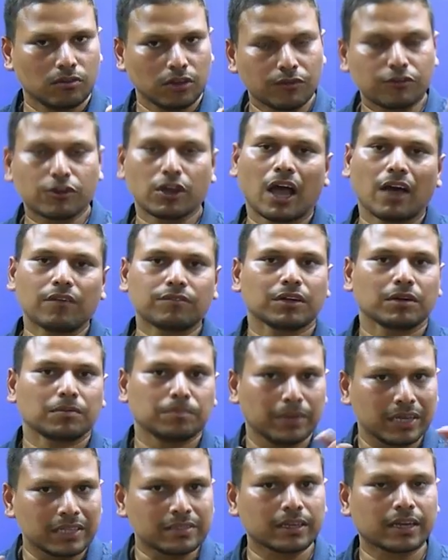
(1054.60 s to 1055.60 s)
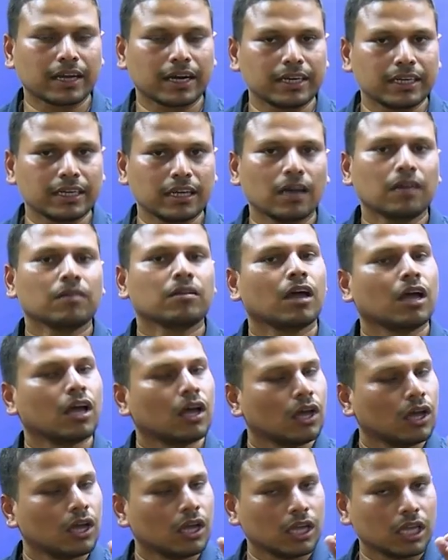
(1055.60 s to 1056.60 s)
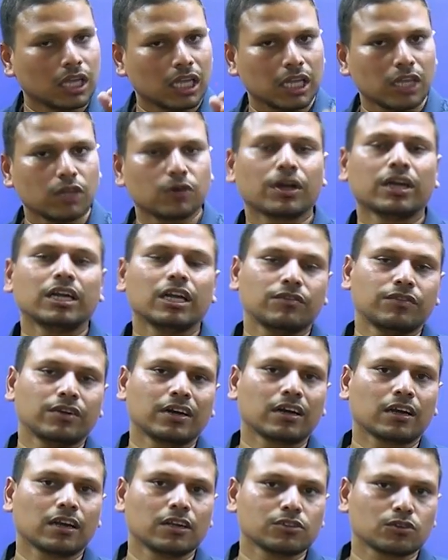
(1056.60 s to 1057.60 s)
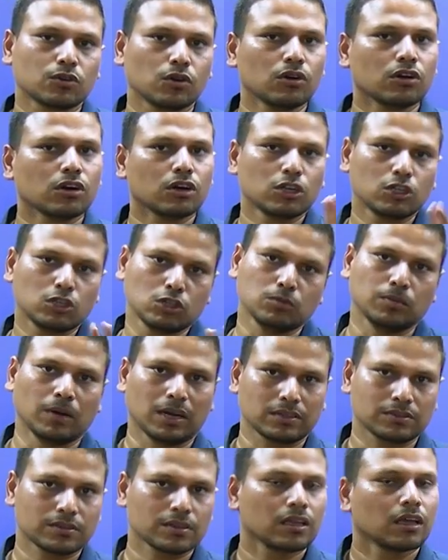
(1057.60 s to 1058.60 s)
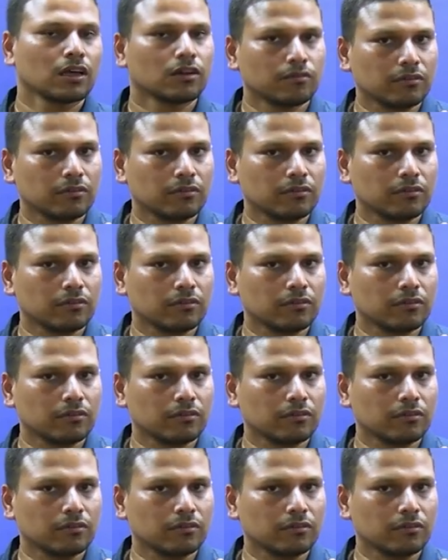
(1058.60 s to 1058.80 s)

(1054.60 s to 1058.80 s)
If you have that basic idea, you can definitely score two marks,